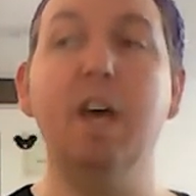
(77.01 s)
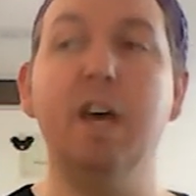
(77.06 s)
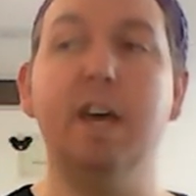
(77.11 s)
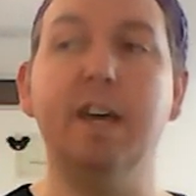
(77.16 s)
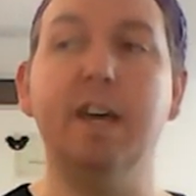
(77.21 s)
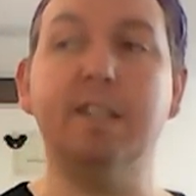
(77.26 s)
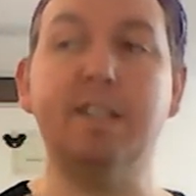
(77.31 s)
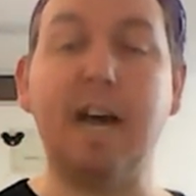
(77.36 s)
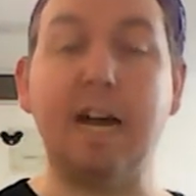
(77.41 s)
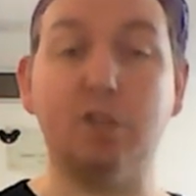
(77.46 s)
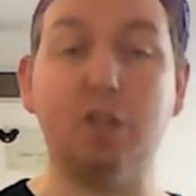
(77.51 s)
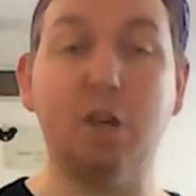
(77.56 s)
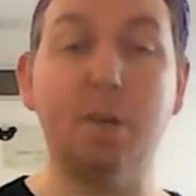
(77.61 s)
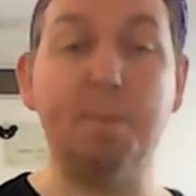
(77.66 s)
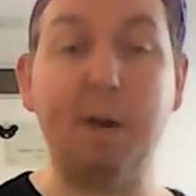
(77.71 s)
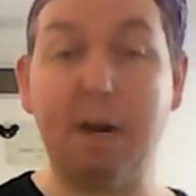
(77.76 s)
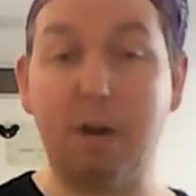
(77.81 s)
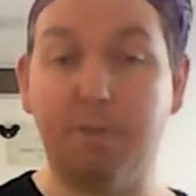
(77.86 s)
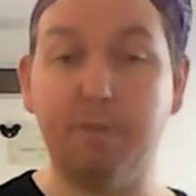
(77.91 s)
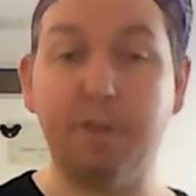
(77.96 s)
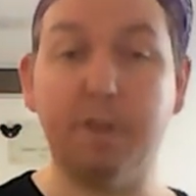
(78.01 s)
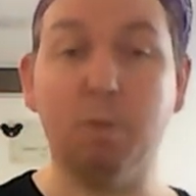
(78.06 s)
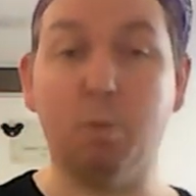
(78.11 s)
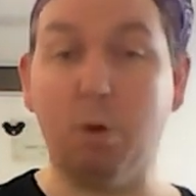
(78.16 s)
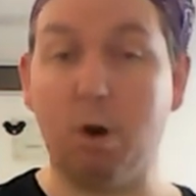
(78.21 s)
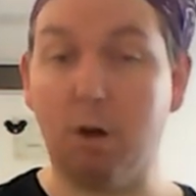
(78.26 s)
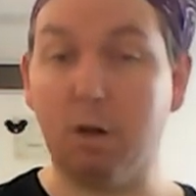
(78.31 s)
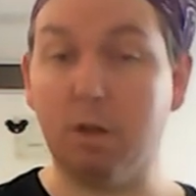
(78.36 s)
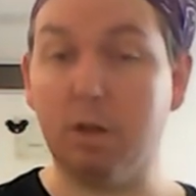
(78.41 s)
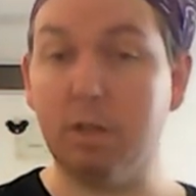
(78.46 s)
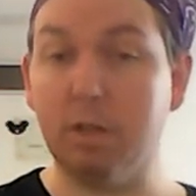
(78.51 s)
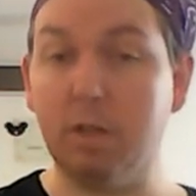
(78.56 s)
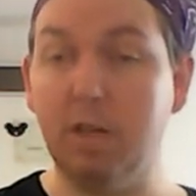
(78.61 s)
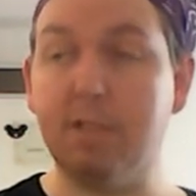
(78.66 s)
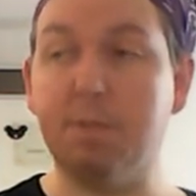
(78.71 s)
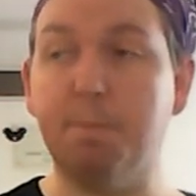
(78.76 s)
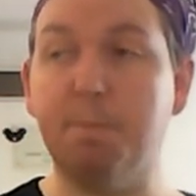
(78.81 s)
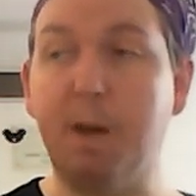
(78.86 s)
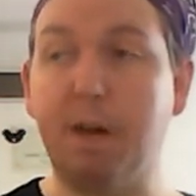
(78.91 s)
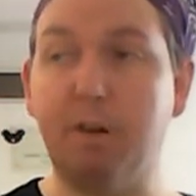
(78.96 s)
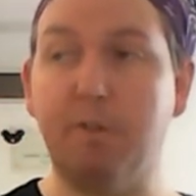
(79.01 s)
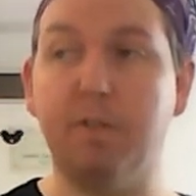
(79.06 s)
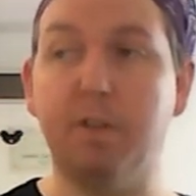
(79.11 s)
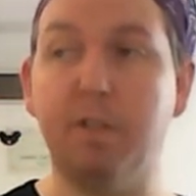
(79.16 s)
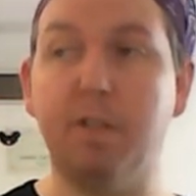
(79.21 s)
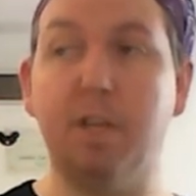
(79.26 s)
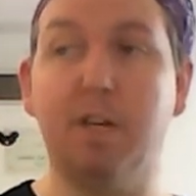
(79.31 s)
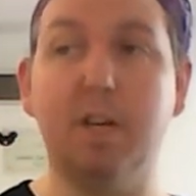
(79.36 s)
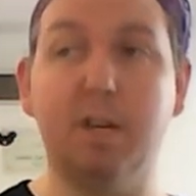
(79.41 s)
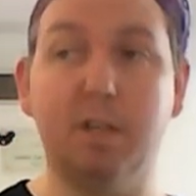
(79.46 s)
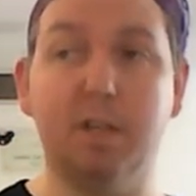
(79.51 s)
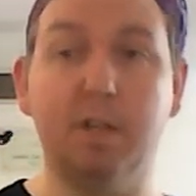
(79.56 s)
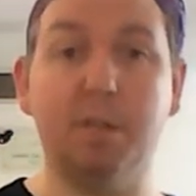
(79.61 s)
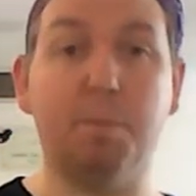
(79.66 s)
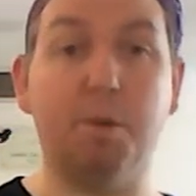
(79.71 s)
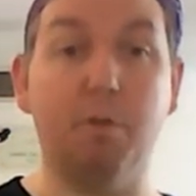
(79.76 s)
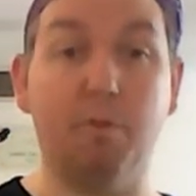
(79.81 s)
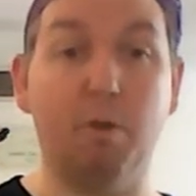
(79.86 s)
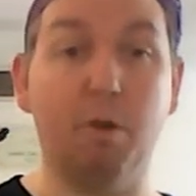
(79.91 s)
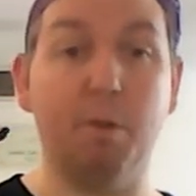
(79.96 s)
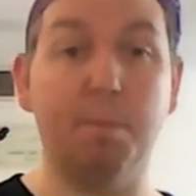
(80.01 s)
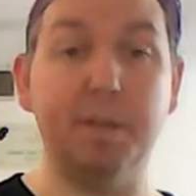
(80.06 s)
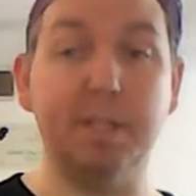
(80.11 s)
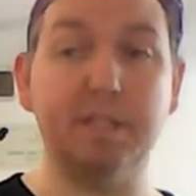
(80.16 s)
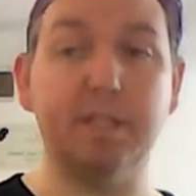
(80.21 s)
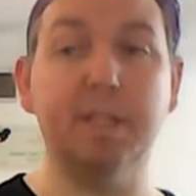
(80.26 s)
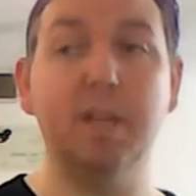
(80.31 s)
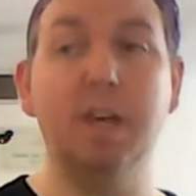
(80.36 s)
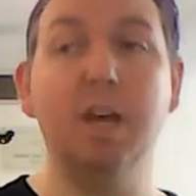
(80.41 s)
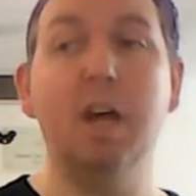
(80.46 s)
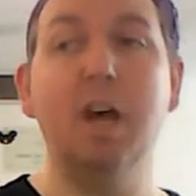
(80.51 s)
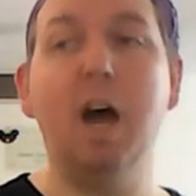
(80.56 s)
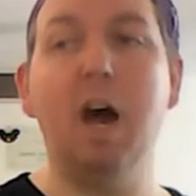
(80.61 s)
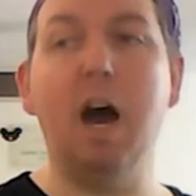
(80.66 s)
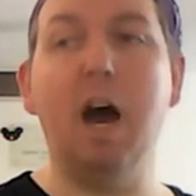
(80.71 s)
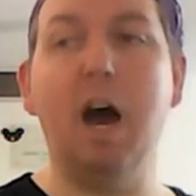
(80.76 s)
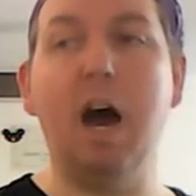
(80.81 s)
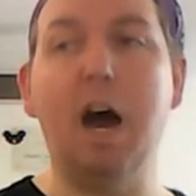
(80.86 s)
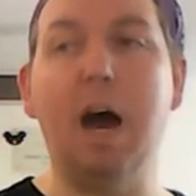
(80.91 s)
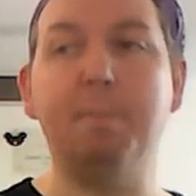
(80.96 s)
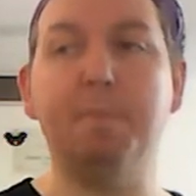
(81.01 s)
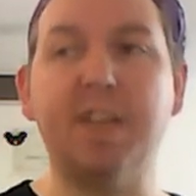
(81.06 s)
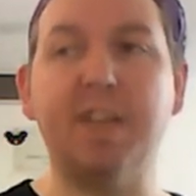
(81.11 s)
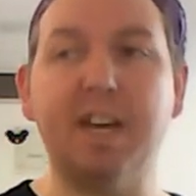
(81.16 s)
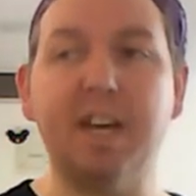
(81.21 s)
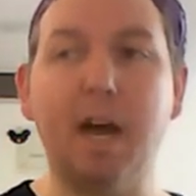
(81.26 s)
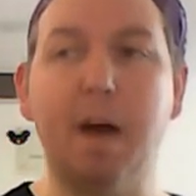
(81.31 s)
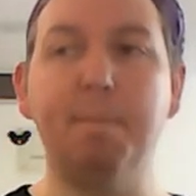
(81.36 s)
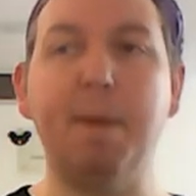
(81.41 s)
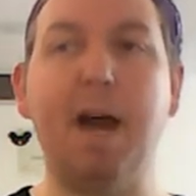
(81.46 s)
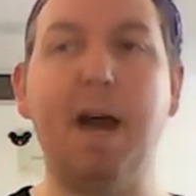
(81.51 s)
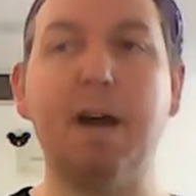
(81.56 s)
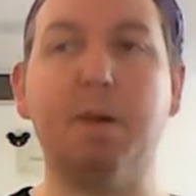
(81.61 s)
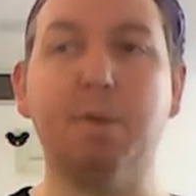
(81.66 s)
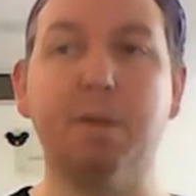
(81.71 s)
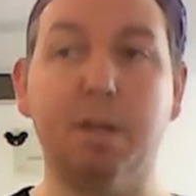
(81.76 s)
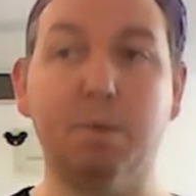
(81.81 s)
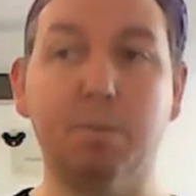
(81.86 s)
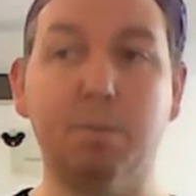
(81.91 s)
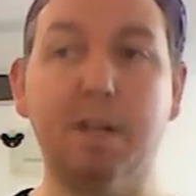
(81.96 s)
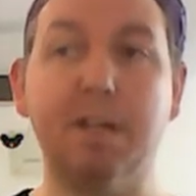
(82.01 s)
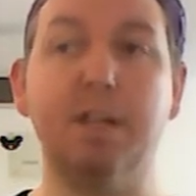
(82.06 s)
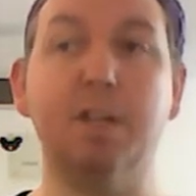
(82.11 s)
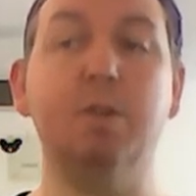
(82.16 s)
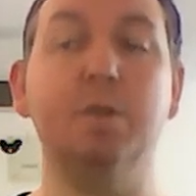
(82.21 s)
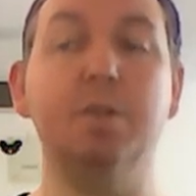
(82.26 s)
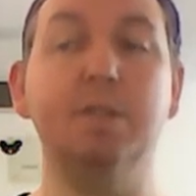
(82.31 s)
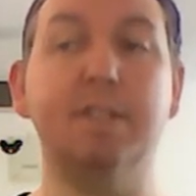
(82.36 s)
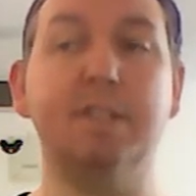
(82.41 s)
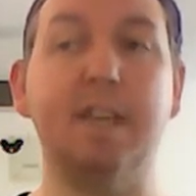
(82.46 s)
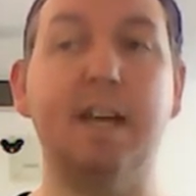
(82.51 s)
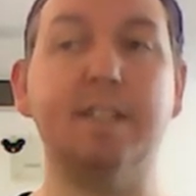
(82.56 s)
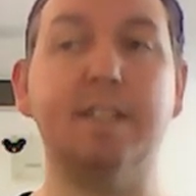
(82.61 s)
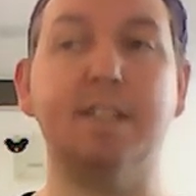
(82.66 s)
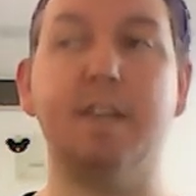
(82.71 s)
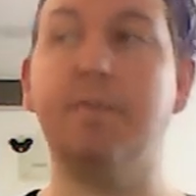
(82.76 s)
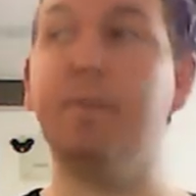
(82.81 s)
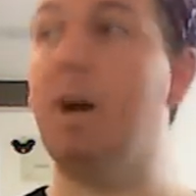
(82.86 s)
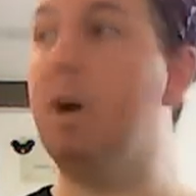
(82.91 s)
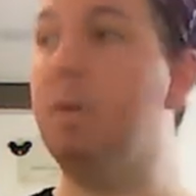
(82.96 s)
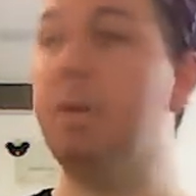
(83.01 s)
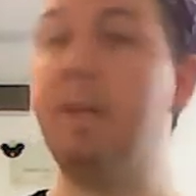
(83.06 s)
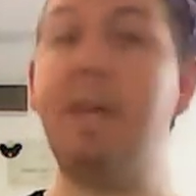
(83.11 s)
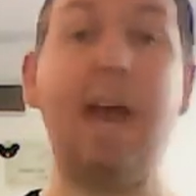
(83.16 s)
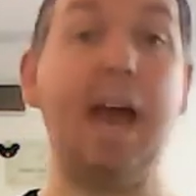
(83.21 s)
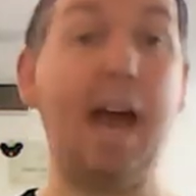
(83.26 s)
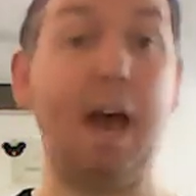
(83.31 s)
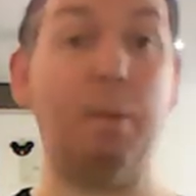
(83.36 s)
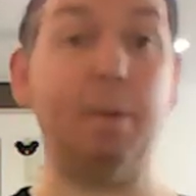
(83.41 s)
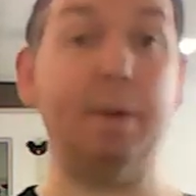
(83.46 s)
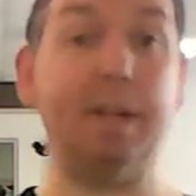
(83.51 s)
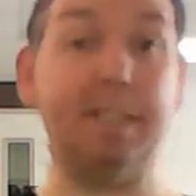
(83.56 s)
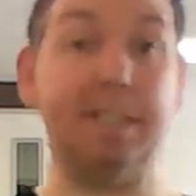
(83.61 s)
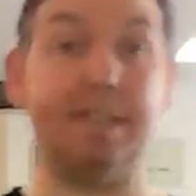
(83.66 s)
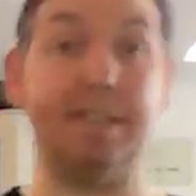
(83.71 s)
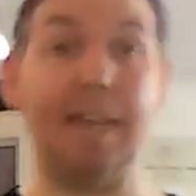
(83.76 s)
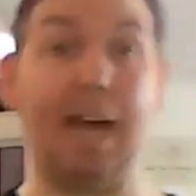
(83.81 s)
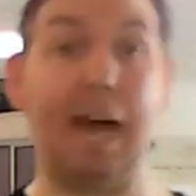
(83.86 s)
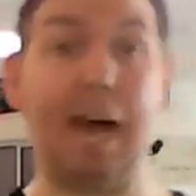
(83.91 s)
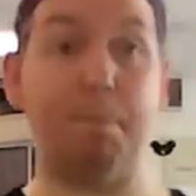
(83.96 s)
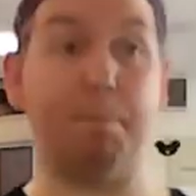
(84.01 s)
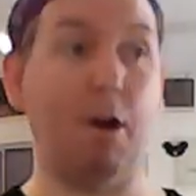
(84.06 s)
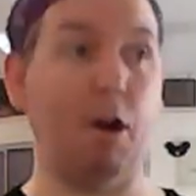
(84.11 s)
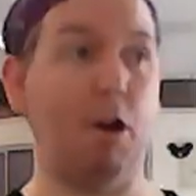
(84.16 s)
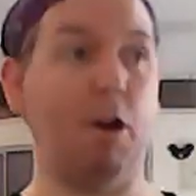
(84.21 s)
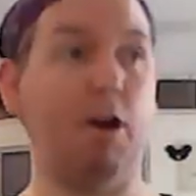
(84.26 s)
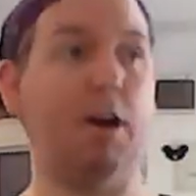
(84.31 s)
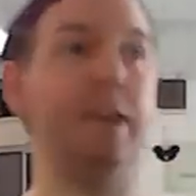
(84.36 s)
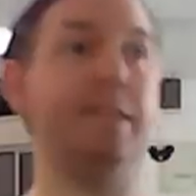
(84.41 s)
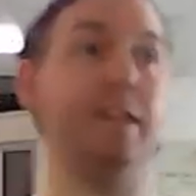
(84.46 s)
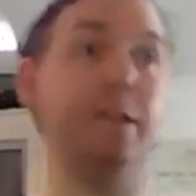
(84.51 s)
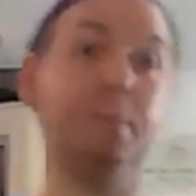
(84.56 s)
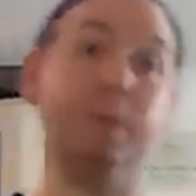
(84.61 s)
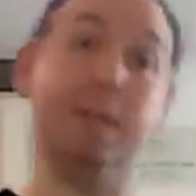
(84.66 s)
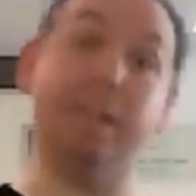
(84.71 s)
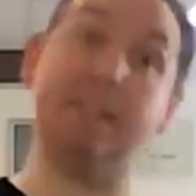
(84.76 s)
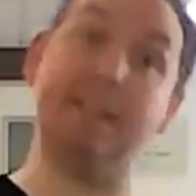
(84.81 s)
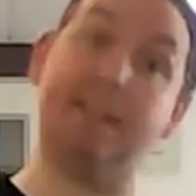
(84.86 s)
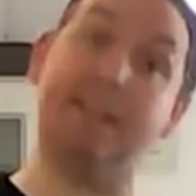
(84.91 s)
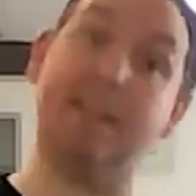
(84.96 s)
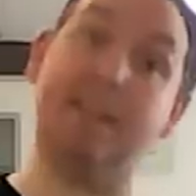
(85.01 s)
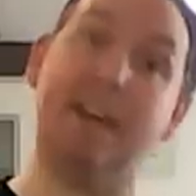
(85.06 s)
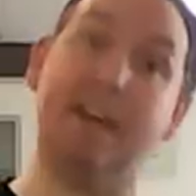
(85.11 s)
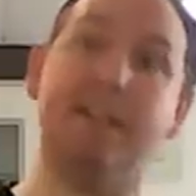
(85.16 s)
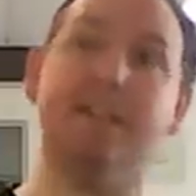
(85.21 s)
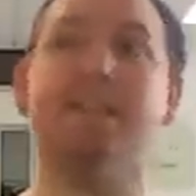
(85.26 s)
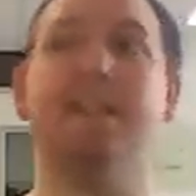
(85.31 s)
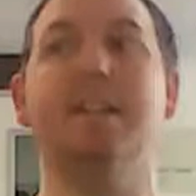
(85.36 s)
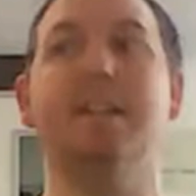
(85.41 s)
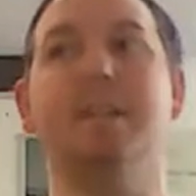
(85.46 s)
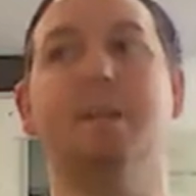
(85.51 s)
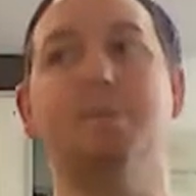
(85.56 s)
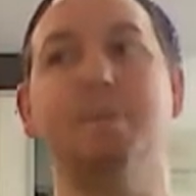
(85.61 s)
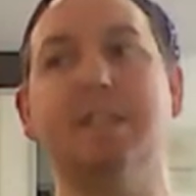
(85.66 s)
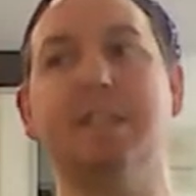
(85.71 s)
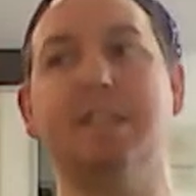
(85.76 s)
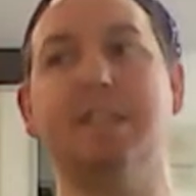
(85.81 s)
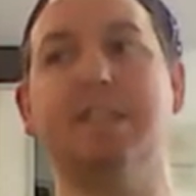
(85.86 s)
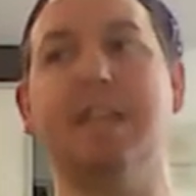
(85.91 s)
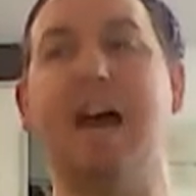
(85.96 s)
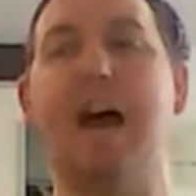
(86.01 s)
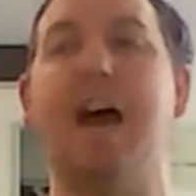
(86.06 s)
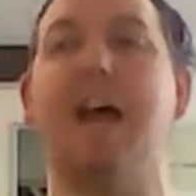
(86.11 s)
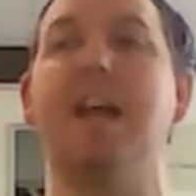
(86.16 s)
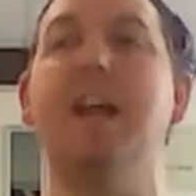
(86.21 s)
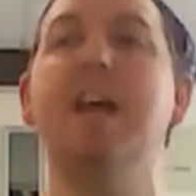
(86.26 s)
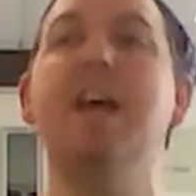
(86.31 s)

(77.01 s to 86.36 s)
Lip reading: is actually better for the work. It's better for the performance. They come back with a renewed sense of, oh yeah, we did that part, and then we did this, and then we did that.